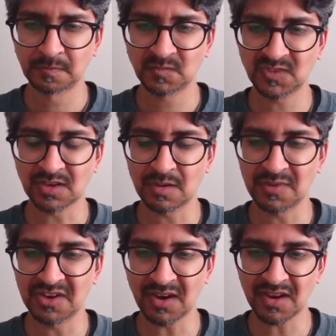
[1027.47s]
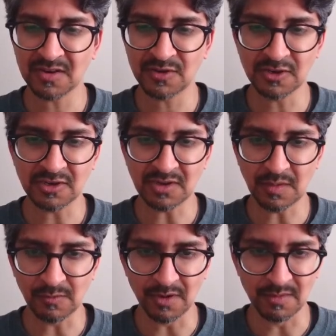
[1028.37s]
It's going to be an ing
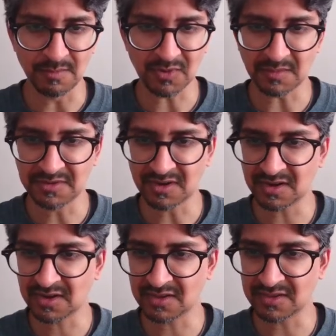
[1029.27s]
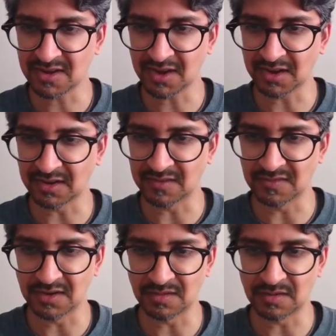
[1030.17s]
somewhere, but probably not at the end,
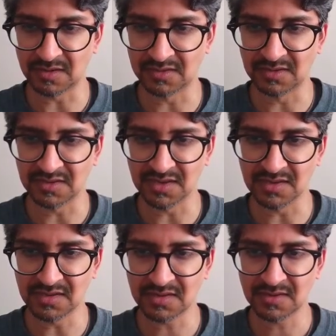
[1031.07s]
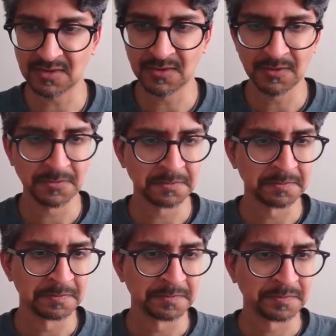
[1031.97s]
given how long this is.
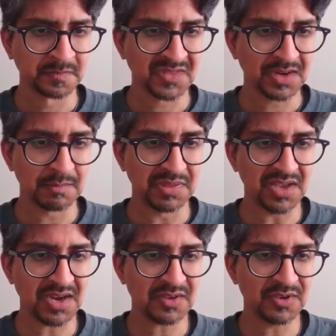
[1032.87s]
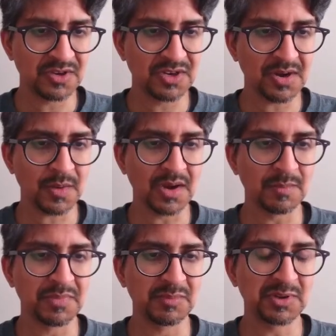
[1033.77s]
Blank the
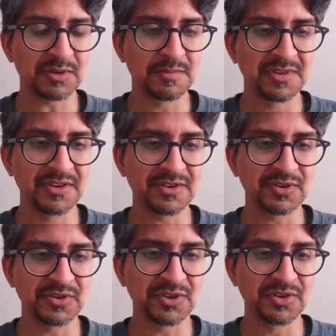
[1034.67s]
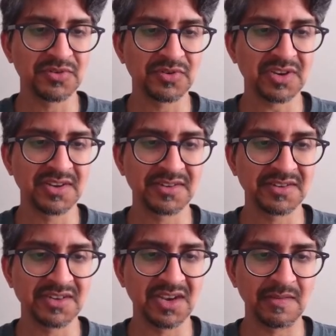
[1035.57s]
Jairite, biblical minister to King
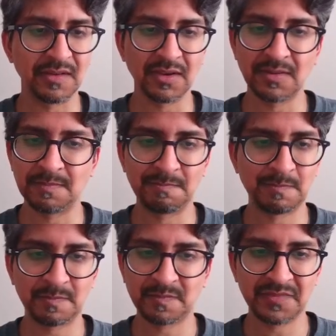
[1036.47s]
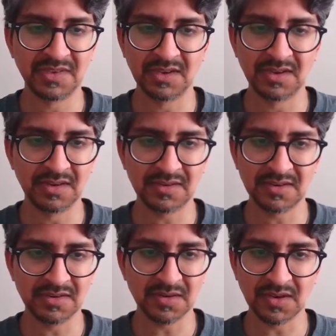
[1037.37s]
David. That
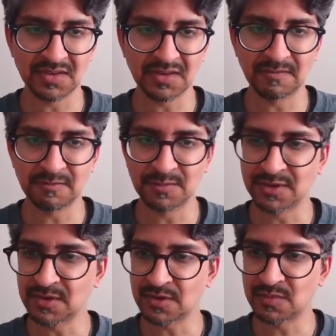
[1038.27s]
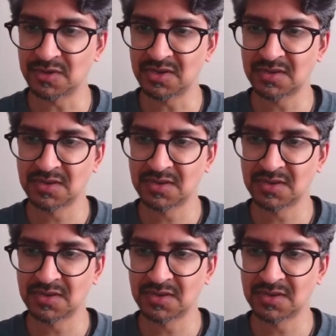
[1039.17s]
does not sound familiar to me.